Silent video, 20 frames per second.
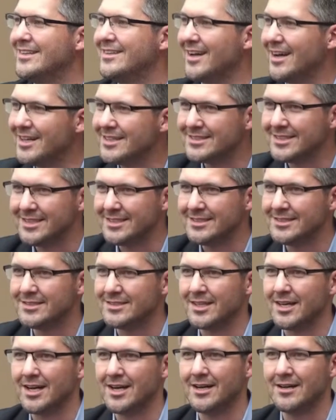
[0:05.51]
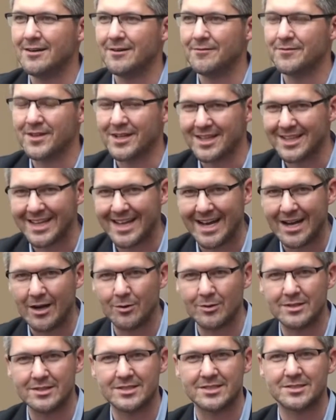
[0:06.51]
dozens of the
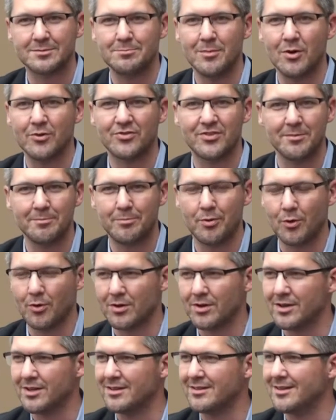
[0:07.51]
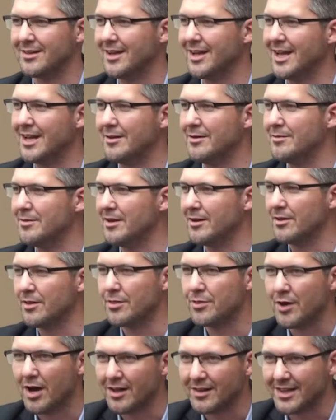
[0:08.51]
cloud's most important and uh,
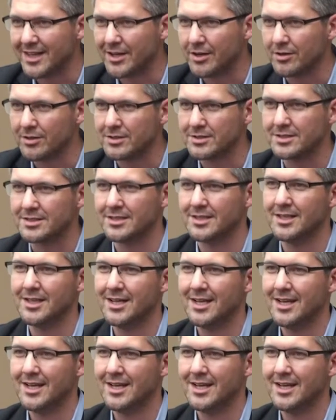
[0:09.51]
thought leaders